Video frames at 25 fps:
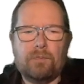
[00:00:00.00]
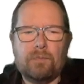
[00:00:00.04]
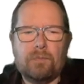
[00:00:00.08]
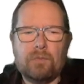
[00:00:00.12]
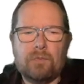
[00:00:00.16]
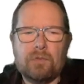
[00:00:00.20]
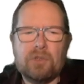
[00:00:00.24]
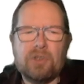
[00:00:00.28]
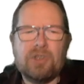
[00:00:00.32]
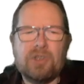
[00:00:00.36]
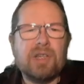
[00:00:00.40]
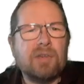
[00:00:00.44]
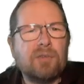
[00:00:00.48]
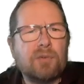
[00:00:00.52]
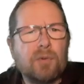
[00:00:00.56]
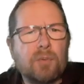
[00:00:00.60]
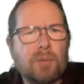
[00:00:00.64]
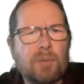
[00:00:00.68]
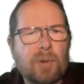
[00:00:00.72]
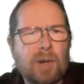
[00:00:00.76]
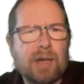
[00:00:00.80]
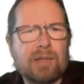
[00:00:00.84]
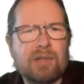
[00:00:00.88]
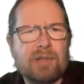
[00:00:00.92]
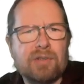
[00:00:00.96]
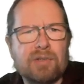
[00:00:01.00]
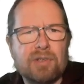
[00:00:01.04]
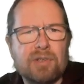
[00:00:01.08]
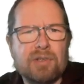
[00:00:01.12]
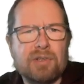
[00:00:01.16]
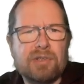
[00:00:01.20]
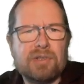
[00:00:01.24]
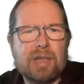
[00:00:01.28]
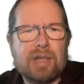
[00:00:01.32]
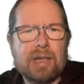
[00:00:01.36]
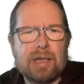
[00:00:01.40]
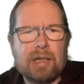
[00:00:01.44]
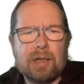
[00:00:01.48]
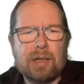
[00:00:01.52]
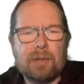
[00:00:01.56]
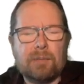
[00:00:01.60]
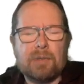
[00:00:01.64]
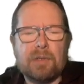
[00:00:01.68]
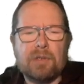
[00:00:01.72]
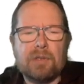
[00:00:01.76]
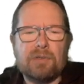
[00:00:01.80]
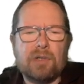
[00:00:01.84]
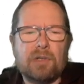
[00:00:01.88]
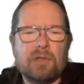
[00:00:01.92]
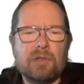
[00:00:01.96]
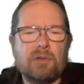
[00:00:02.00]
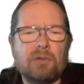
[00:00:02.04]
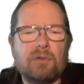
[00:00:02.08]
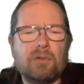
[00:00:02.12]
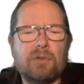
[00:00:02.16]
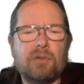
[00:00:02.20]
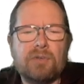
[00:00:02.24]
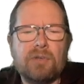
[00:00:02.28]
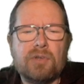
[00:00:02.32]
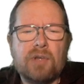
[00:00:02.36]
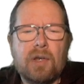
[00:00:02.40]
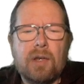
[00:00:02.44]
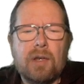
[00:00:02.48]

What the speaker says: just to give you practice in setting up these integrals.